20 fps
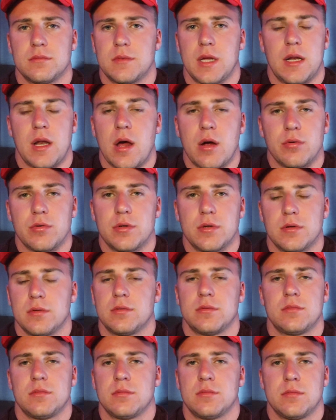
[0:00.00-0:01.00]
They don't.
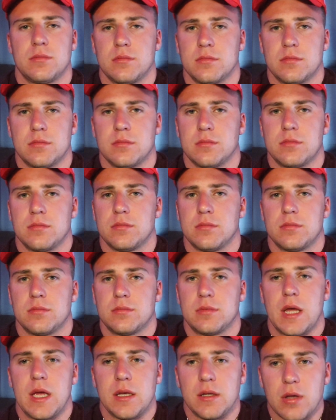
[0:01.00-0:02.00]

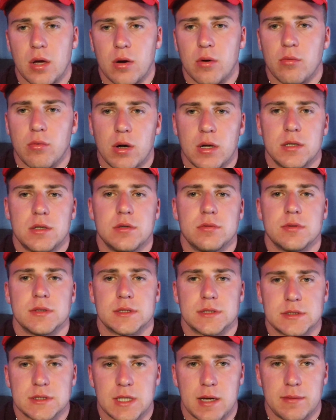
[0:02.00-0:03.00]
They don't want to
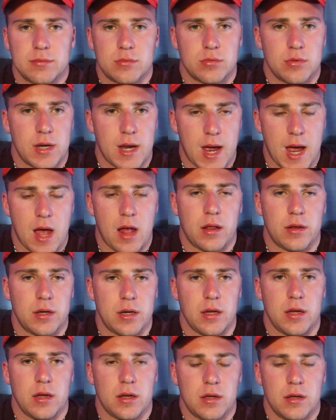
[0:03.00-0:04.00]
accept
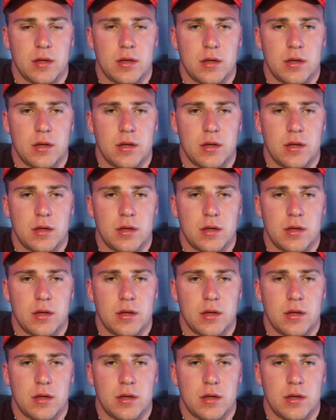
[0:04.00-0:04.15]
reality.